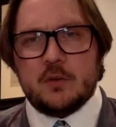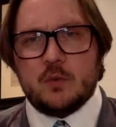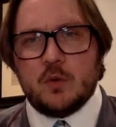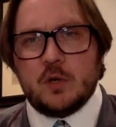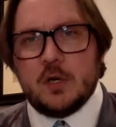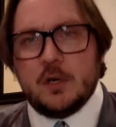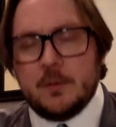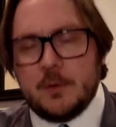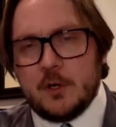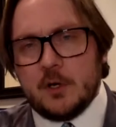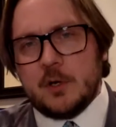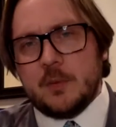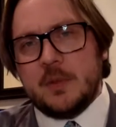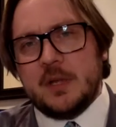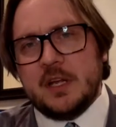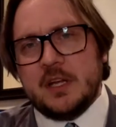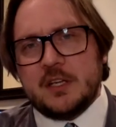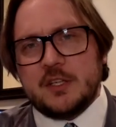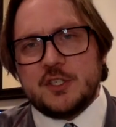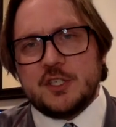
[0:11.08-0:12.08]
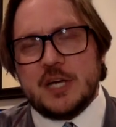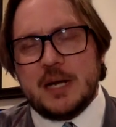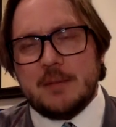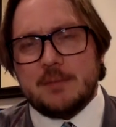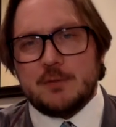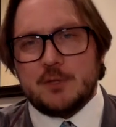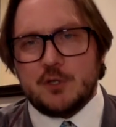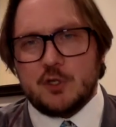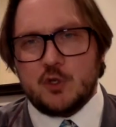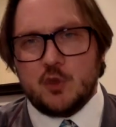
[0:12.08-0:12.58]
We're going to be in
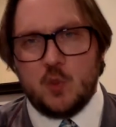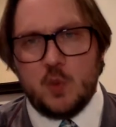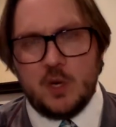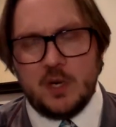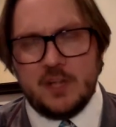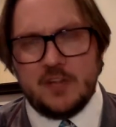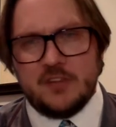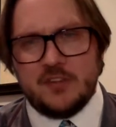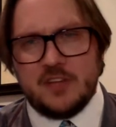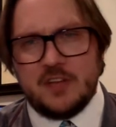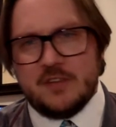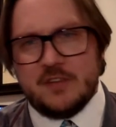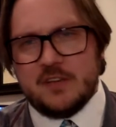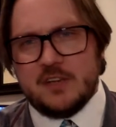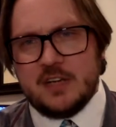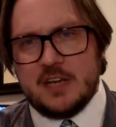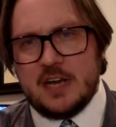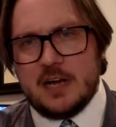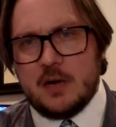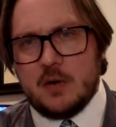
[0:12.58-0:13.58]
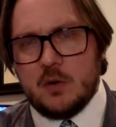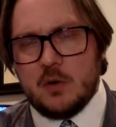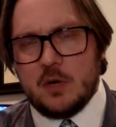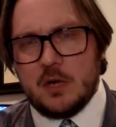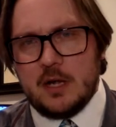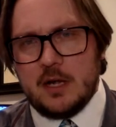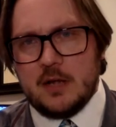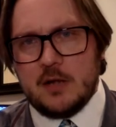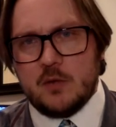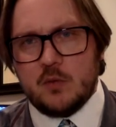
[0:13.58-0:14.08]
chapter 27 now,
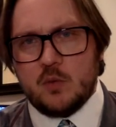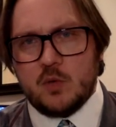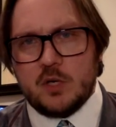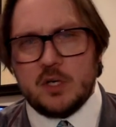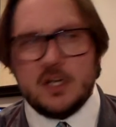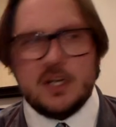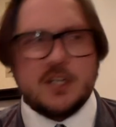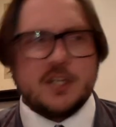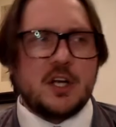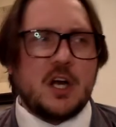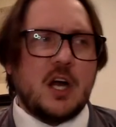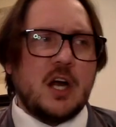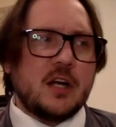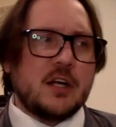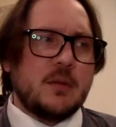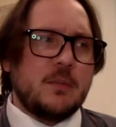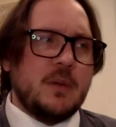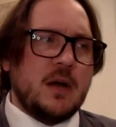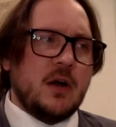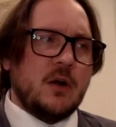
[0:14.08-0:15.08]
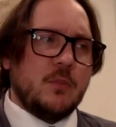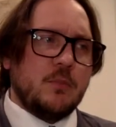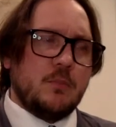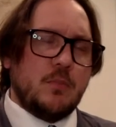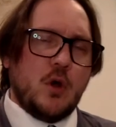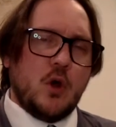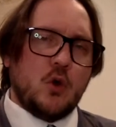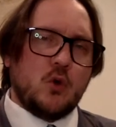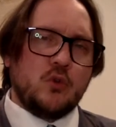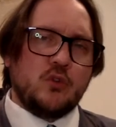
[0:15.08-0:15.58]
and we're going to talk about
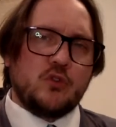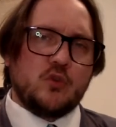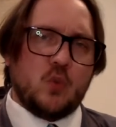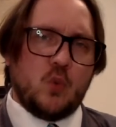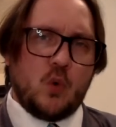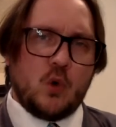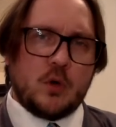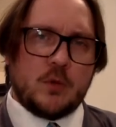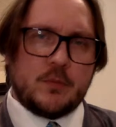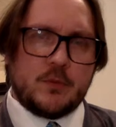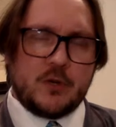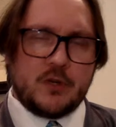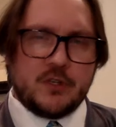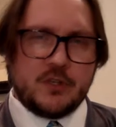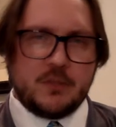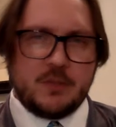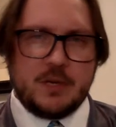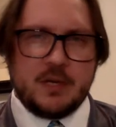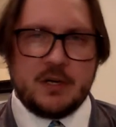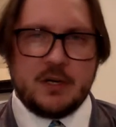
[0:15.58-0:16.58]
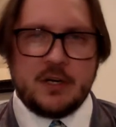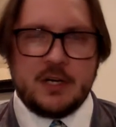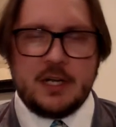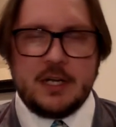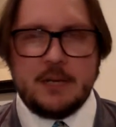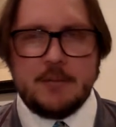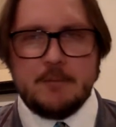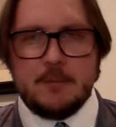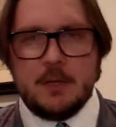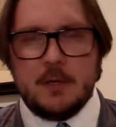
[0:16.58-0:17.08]
post-war prosperity.
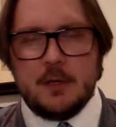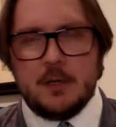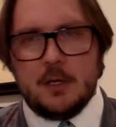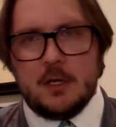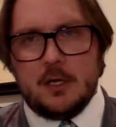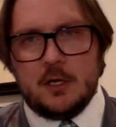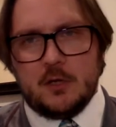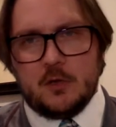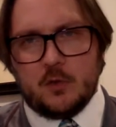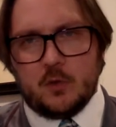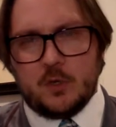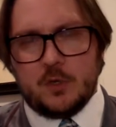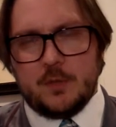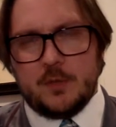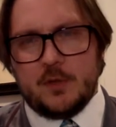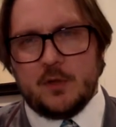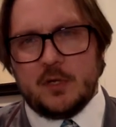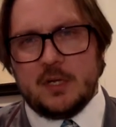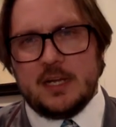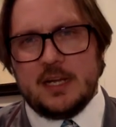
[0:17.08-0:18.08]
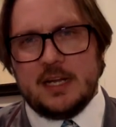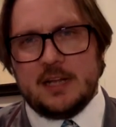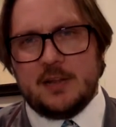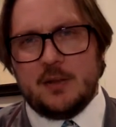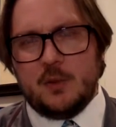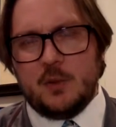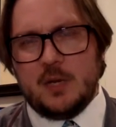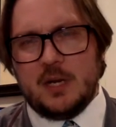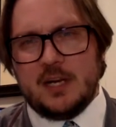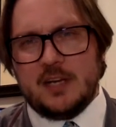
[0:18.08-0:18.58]
So we're going to be looking at the
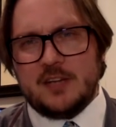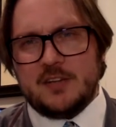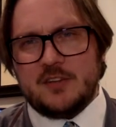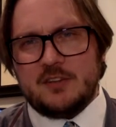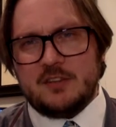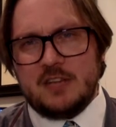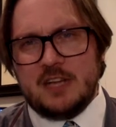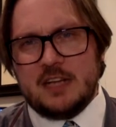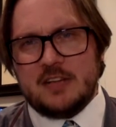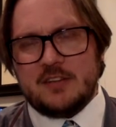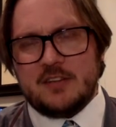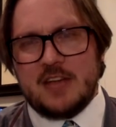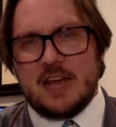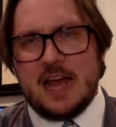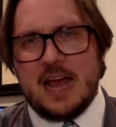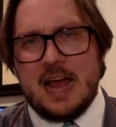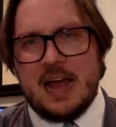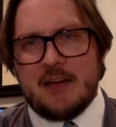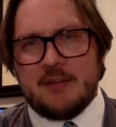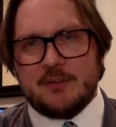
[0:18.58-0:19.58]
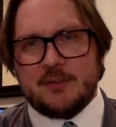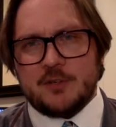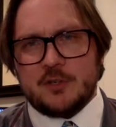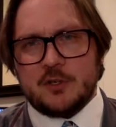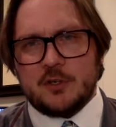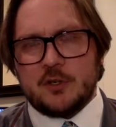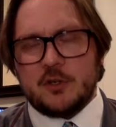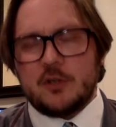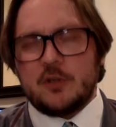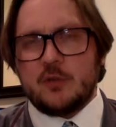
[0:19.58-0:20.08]
United States
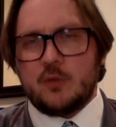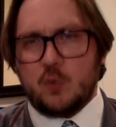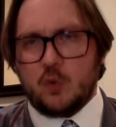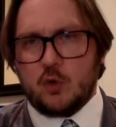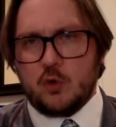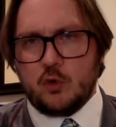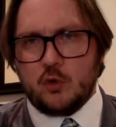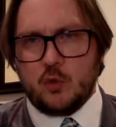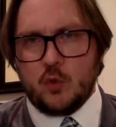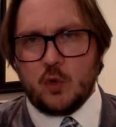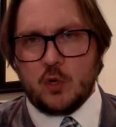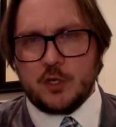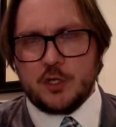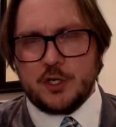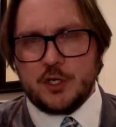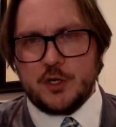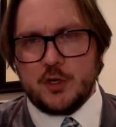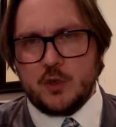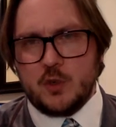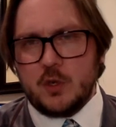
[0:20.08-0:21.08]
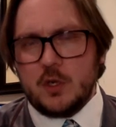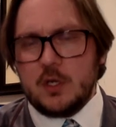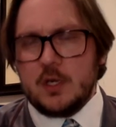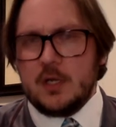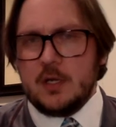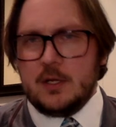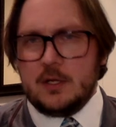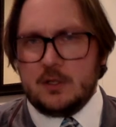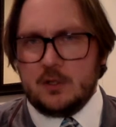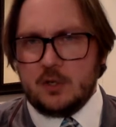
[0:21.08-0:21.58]
after World War II,
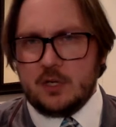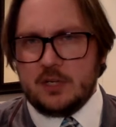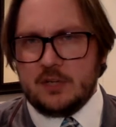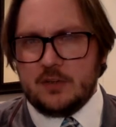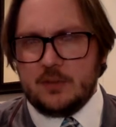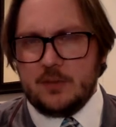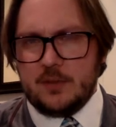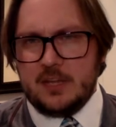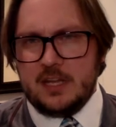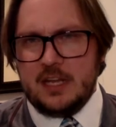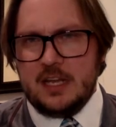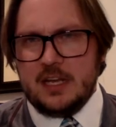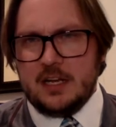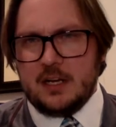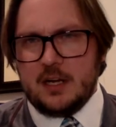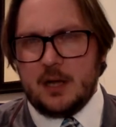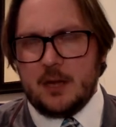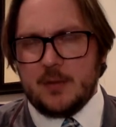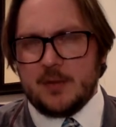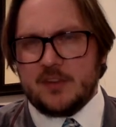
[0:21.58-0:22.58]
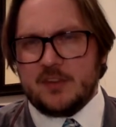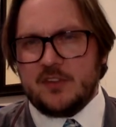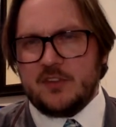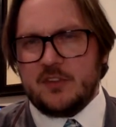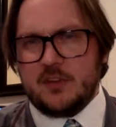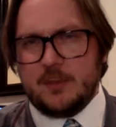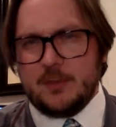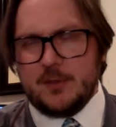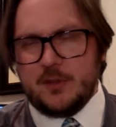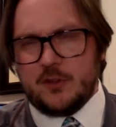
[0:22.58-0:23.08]
look at some of the economics and
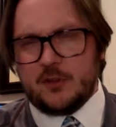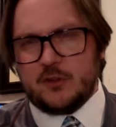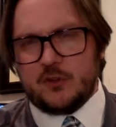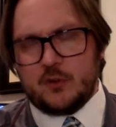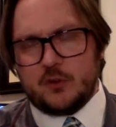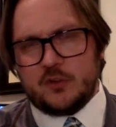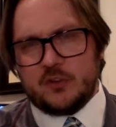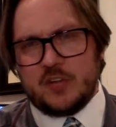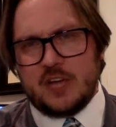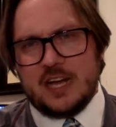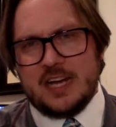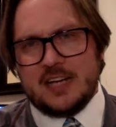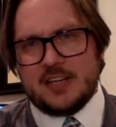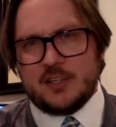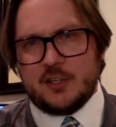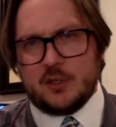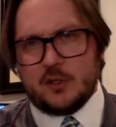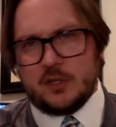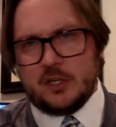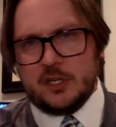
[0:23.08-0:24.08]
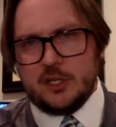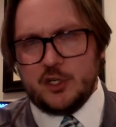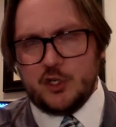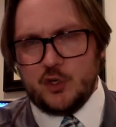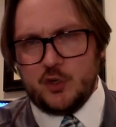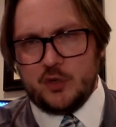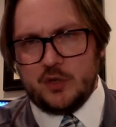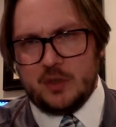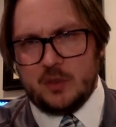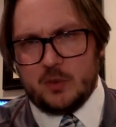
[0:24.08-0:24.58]
some of the societal
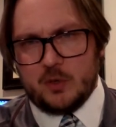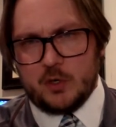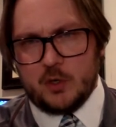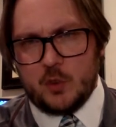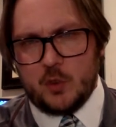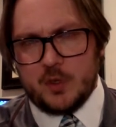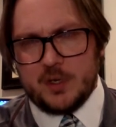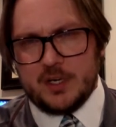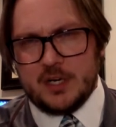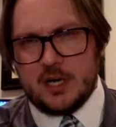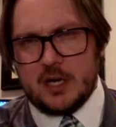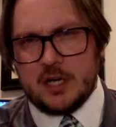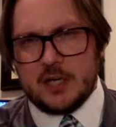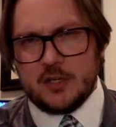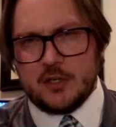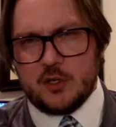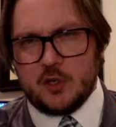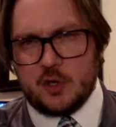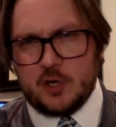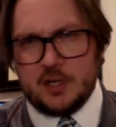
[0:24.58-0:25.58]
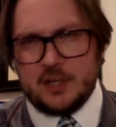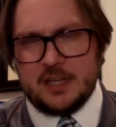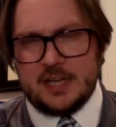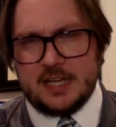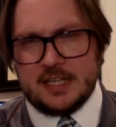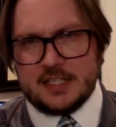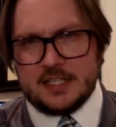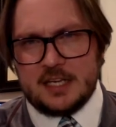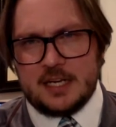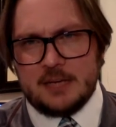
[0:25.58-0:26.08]
issues that were going on during
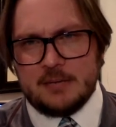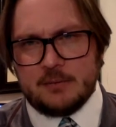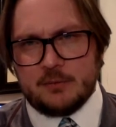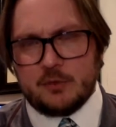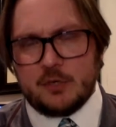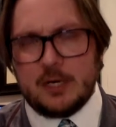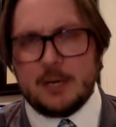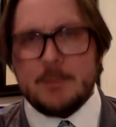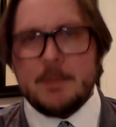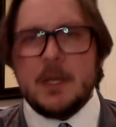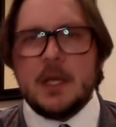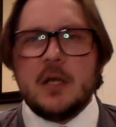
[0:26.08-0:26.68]
that time frame.